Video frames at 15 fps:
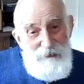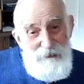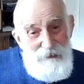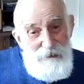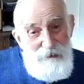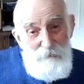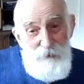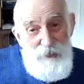
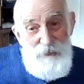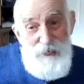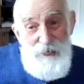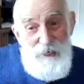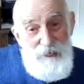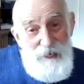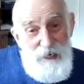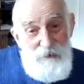We're in
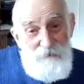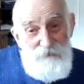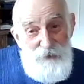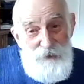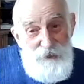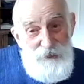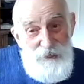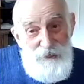it like
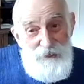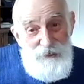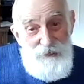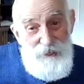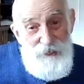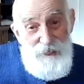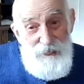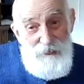fishes in the
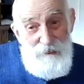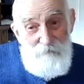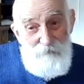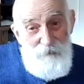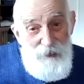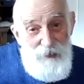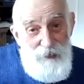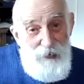sea.
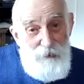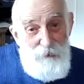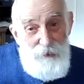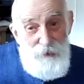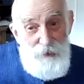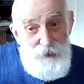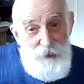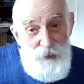How can
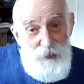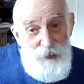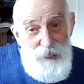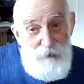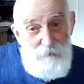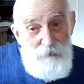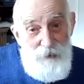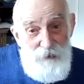the sea
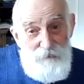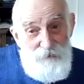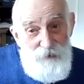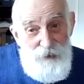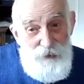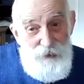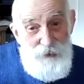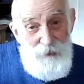come to the
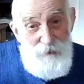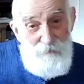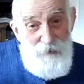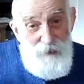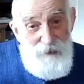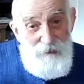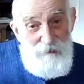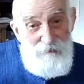fish?
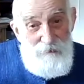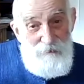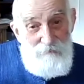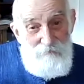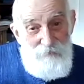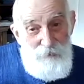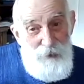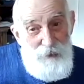
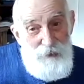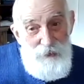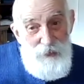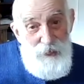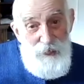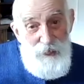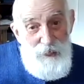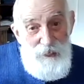We're
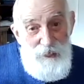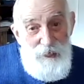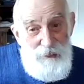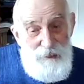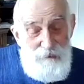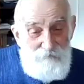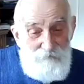already in it.